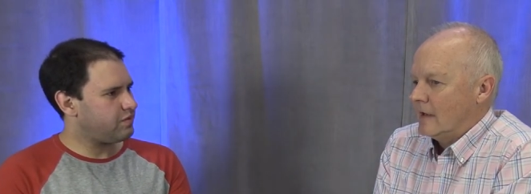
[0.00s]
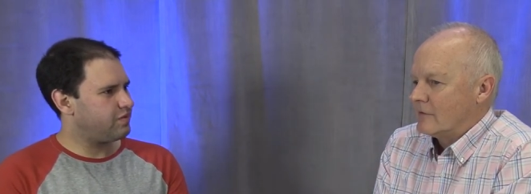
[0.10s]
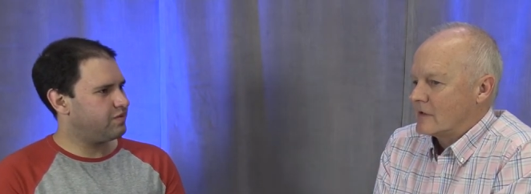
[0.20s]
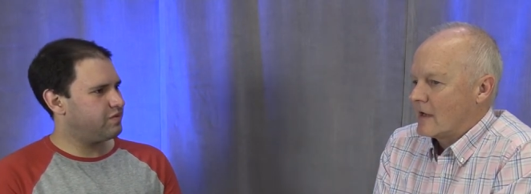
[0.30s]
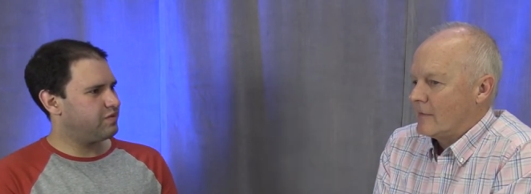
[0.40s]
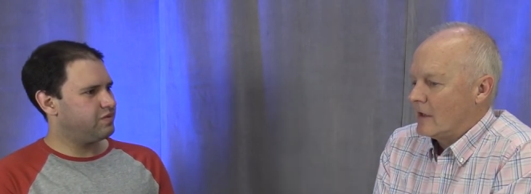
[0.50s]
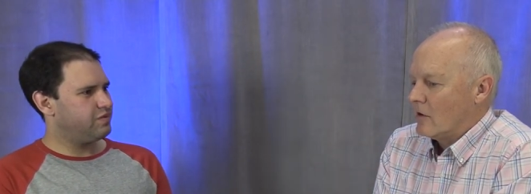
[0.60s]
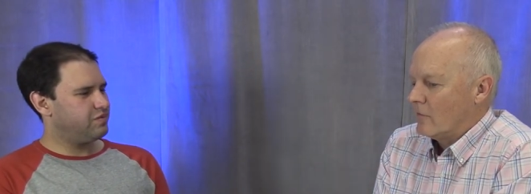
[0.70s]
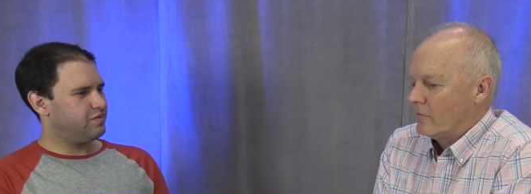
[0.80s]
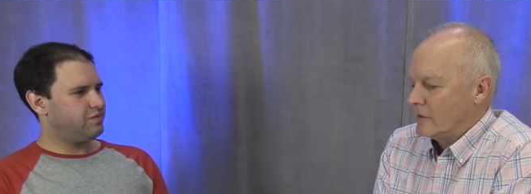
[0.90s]
Speaker 1: I was coming
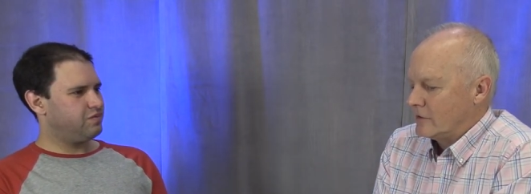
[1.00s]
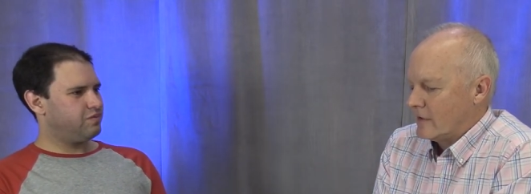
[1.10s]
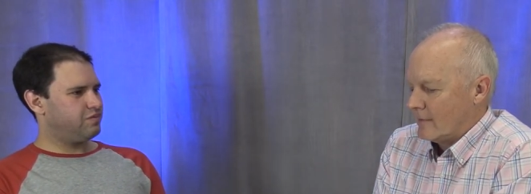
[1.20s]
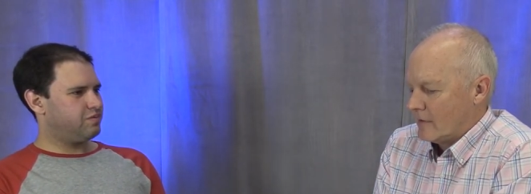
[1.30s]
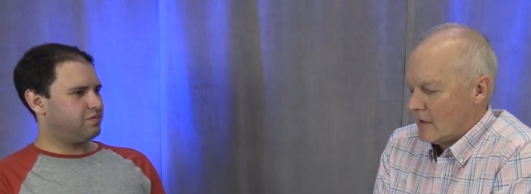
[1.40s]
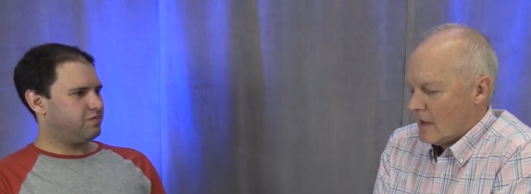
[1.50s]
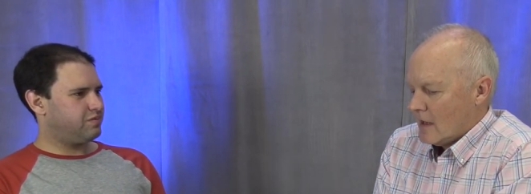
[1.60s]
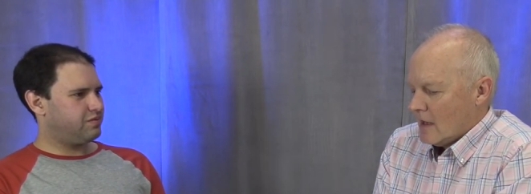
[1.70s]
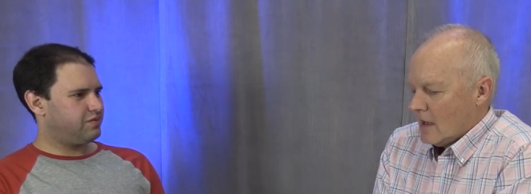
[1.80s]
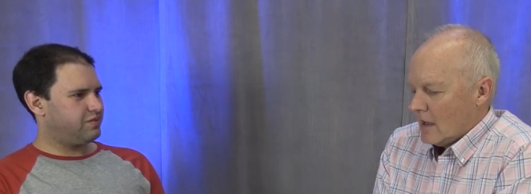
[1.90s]
home from a trip,
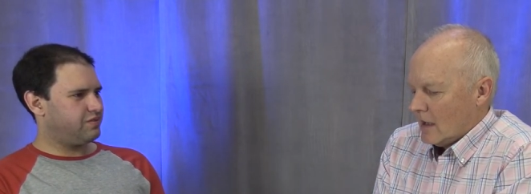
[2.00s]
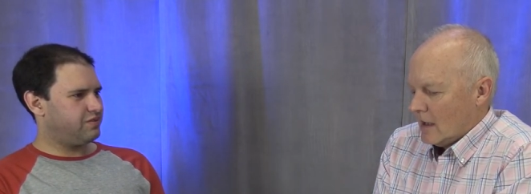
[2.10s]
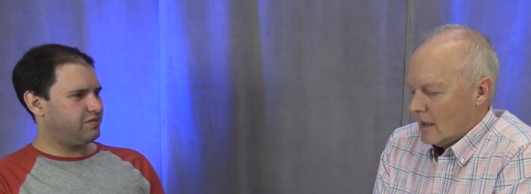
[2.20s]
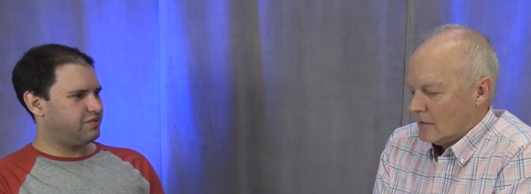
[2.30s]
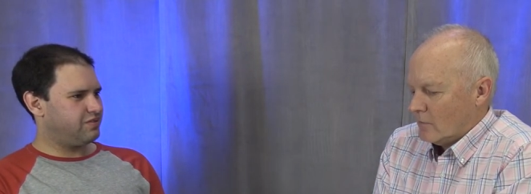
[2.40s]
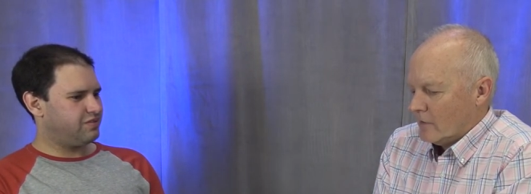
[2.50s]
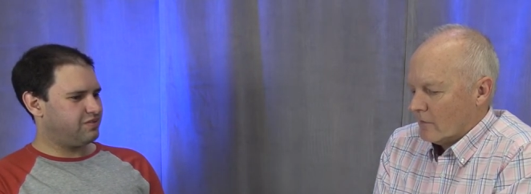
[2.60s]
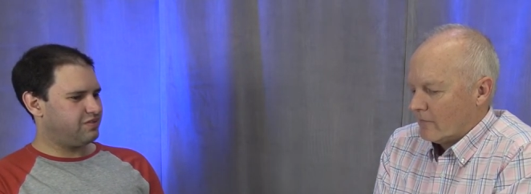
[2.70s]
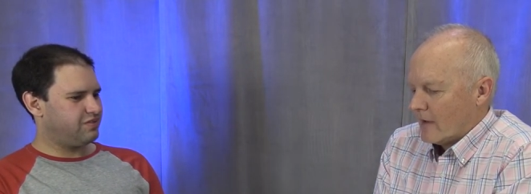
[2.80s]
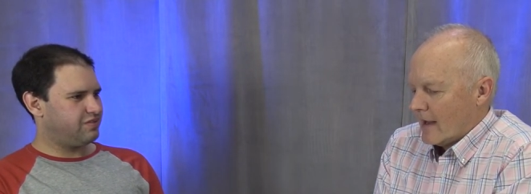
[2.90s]
and we
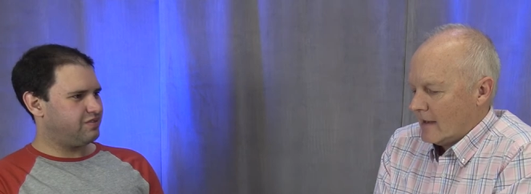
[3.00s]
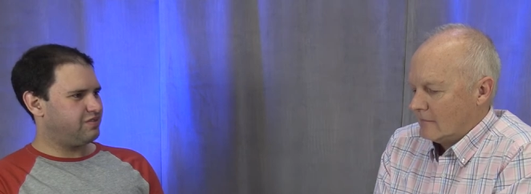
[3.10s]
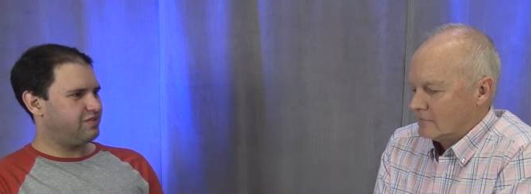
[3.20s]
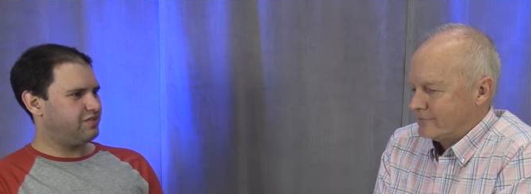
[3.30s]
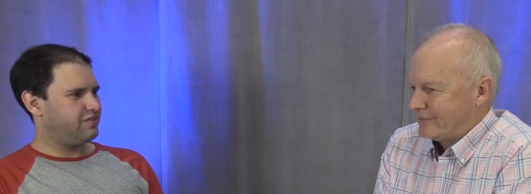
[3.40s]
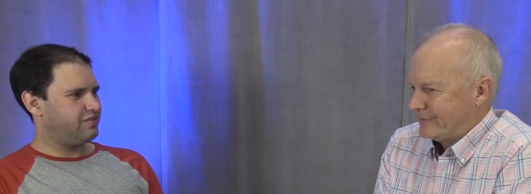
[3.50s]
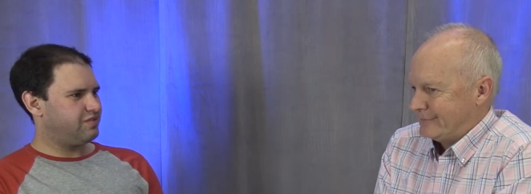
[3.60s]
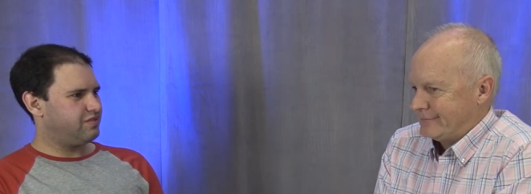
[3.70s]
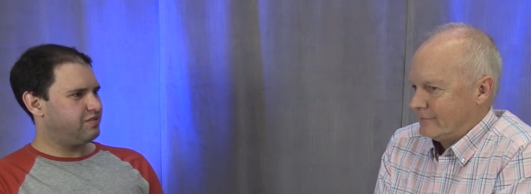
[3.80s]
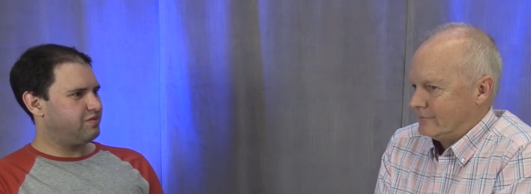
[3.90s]
were flying
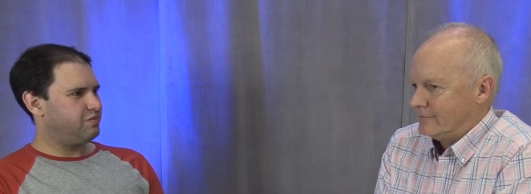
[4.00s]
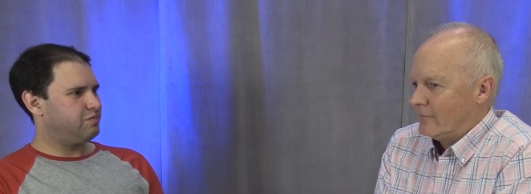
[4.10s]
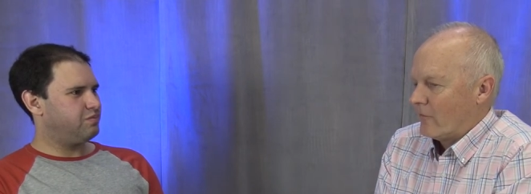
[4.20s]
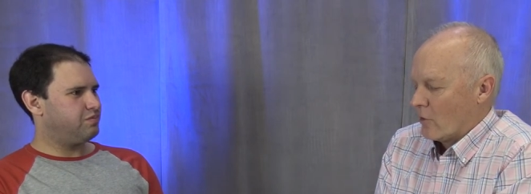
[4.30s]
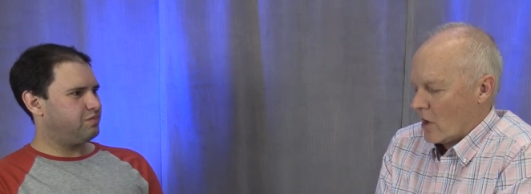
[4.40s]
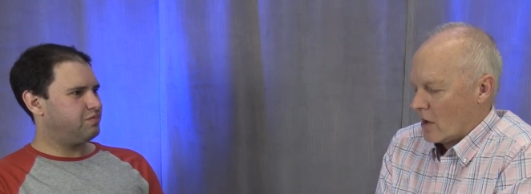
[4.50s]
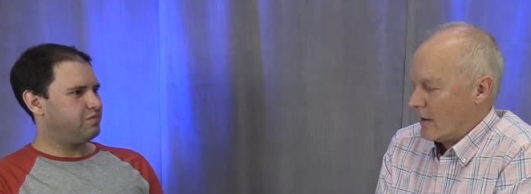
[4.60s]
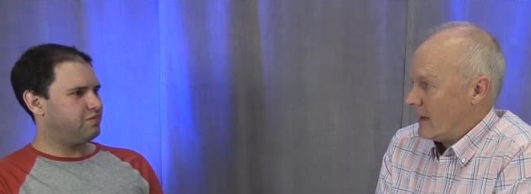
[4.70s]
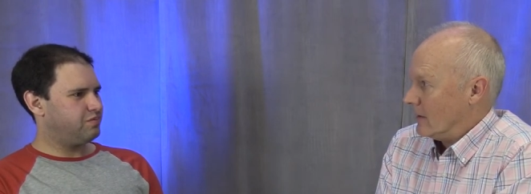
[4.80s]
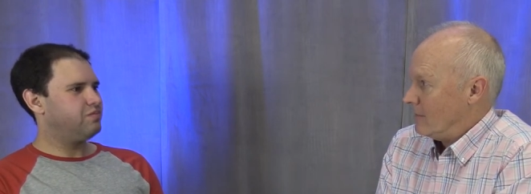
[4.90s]
from Fort
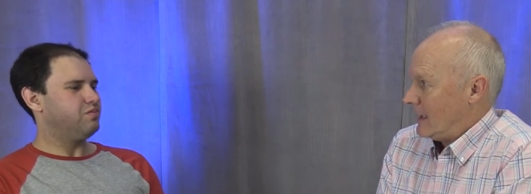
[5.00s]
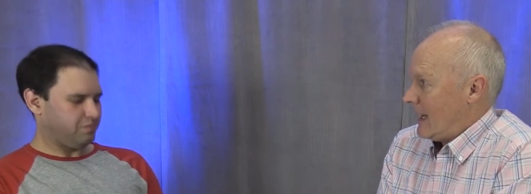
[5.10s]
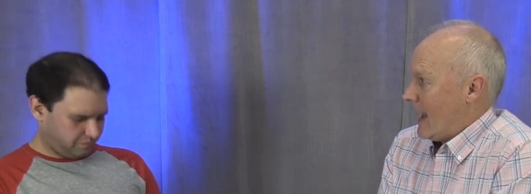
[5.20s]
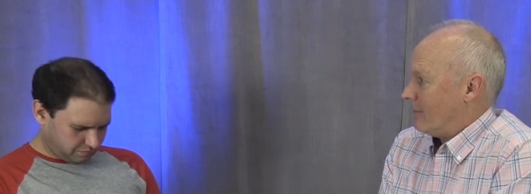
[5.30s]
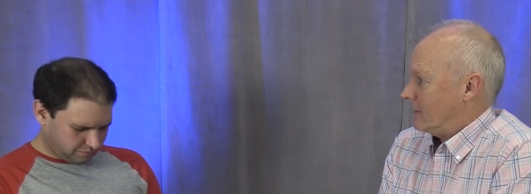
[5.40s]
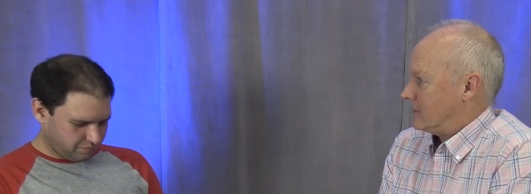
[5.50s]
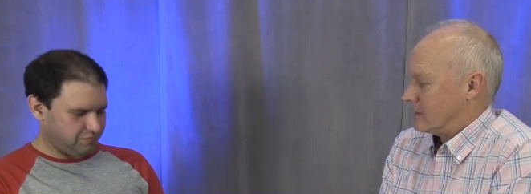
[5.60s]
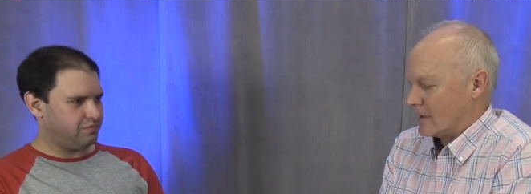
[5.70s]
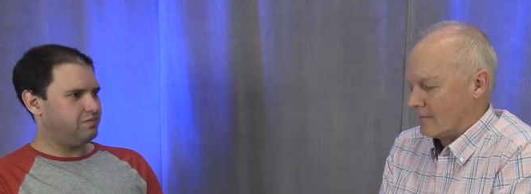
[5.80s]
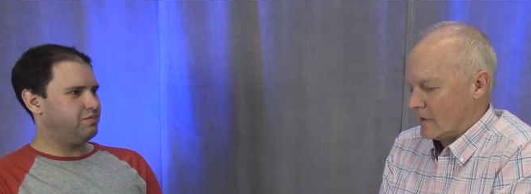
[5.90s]
Lauderdale to Minneapolis or
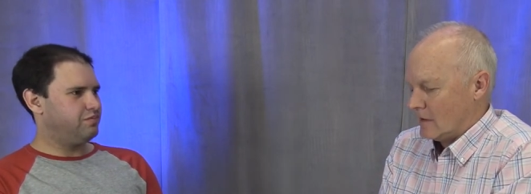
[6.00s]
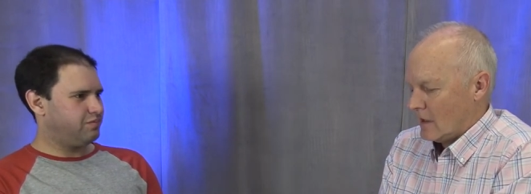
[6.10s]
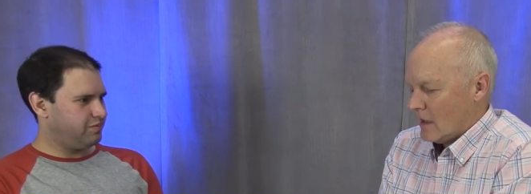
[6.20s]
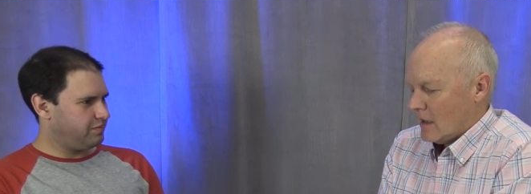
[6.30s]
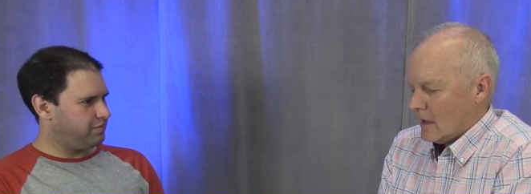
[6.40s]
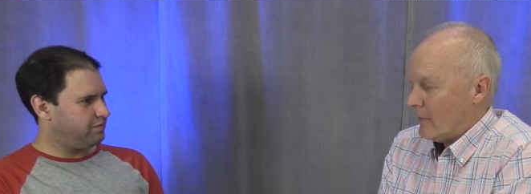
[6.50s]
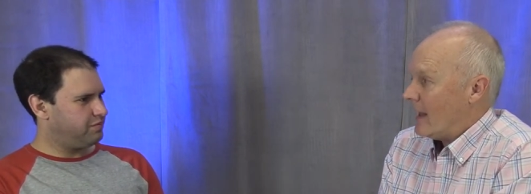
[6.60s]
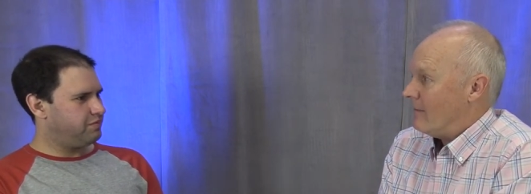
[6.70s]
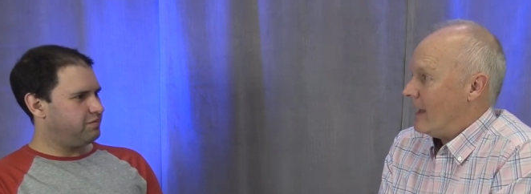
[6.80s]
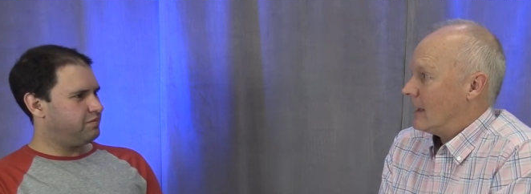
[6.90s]
mm-hmm. something. We
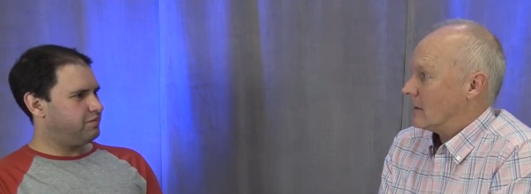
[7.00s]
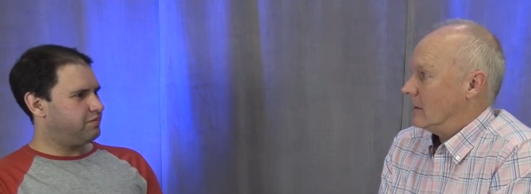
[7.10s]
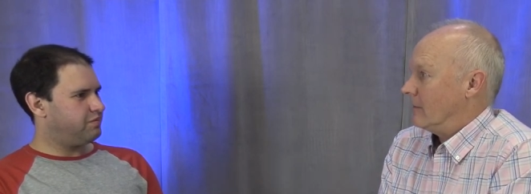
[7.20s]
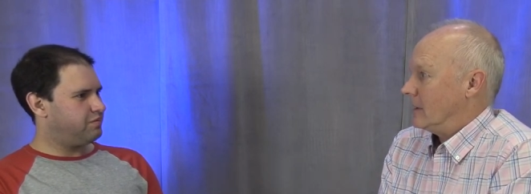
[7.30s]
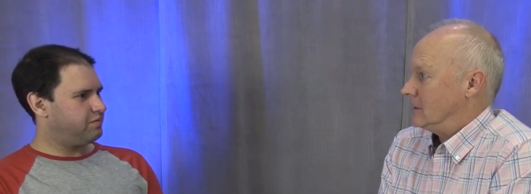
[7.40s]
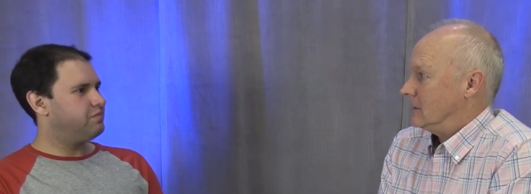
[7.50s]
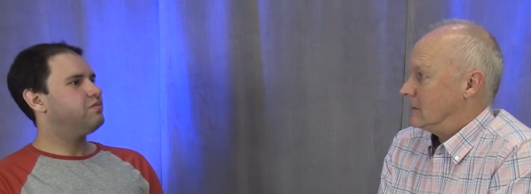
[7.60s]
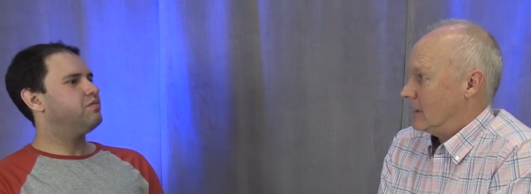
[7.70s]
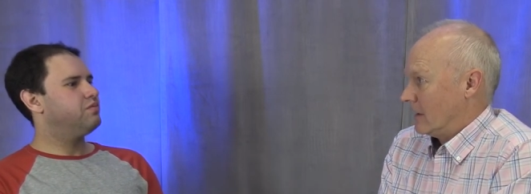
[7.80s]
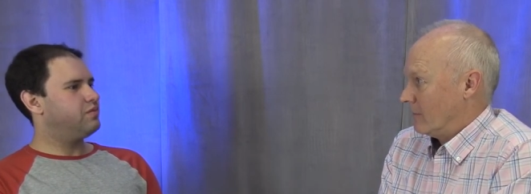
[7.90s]
had a medical
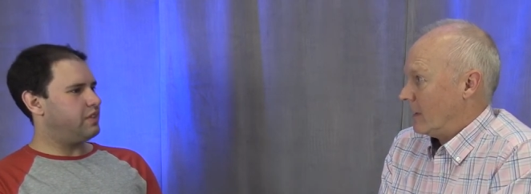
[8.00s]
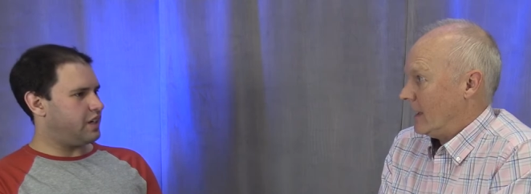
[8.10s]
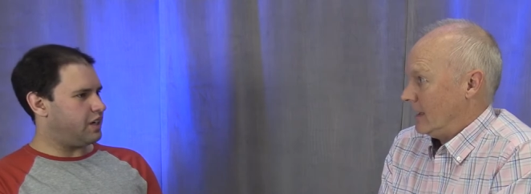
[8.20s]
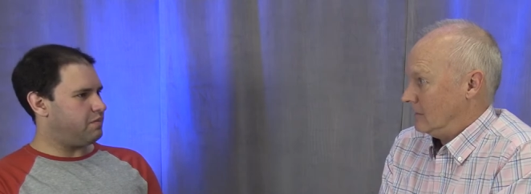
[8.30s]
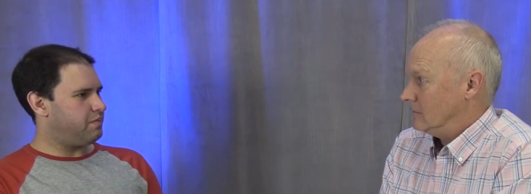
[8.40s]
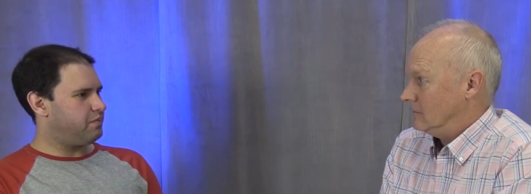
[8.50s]
emergency on the plane. Yep.